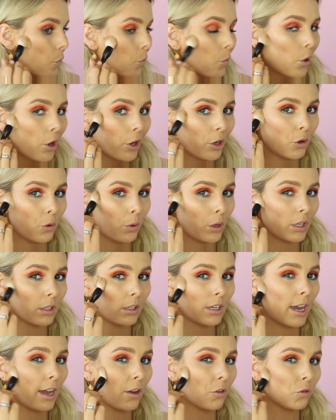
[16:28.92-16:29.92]
work
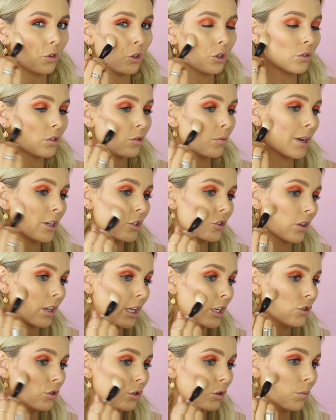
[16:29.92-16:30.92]
quickly, I feel, to make sure
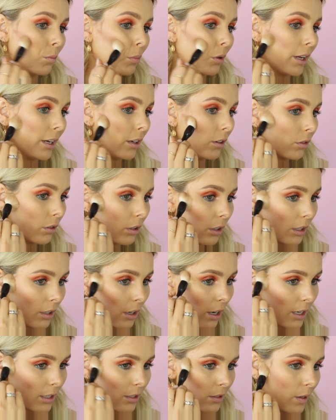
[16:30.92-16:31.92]
they do blend really
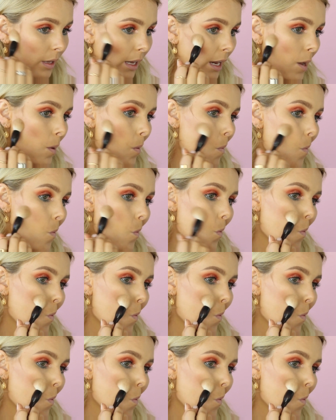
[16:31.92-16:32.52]
nicely,